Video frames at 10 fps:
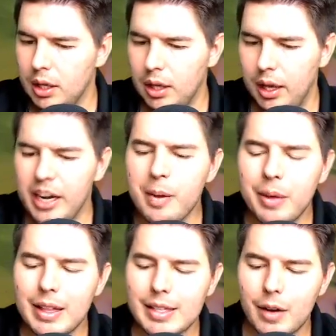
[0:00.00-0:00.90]
I need to play
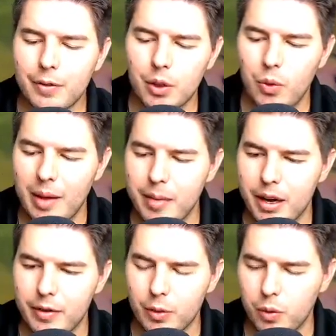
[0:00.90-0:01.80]
this out for the white mana
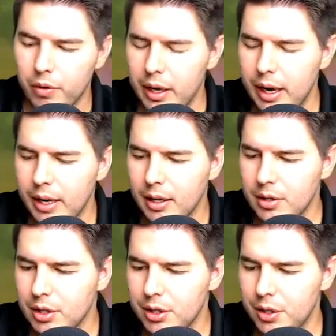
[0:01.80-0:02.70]
for Worthy Knight on
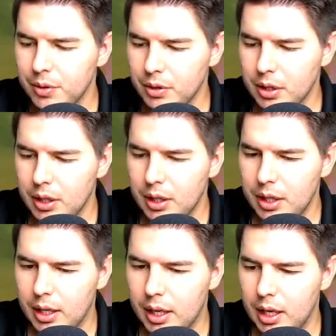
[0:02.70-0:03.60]
turn 2.
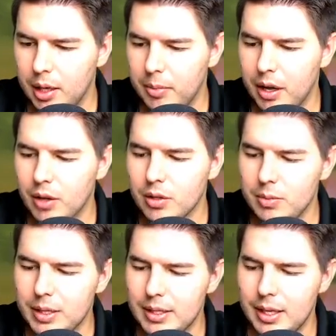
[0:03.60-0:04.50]
That also
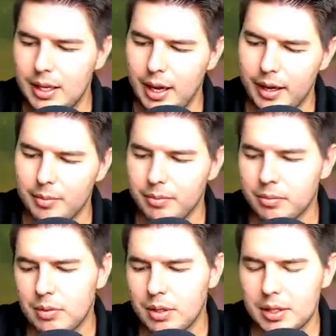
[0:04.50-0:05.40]
means that I can
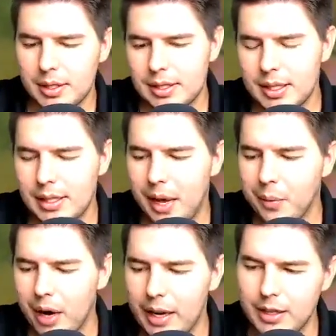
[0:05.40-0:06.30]
decide what
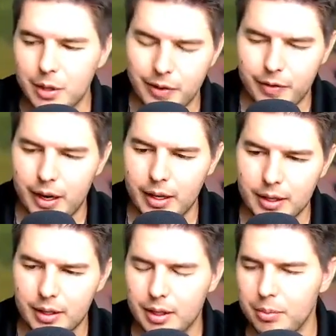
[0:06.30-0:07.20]
I need to if I find
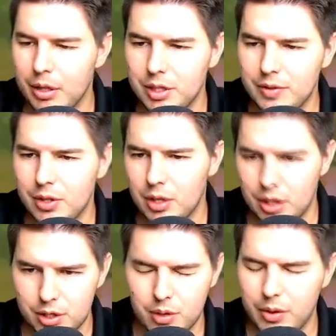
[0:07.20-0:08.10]
a Bloodchief's
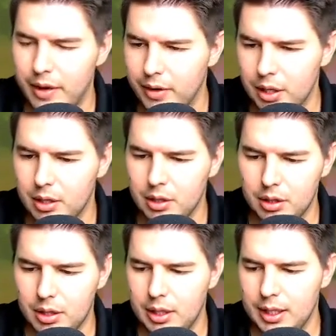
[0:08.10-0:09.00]
Thirst or whatever
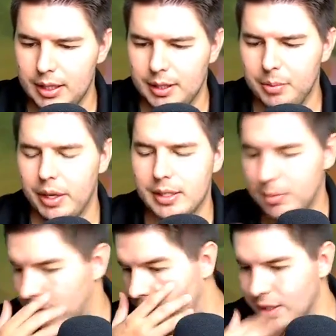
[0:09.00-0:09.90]
to play
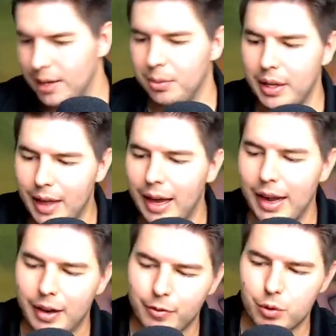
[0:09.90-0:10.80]
something else. I can play that
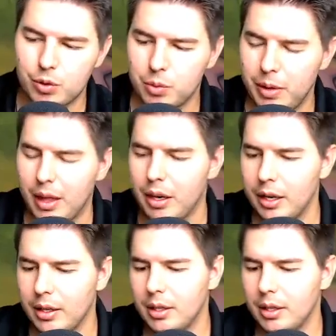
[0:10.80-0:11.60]
and Forsworn Paladin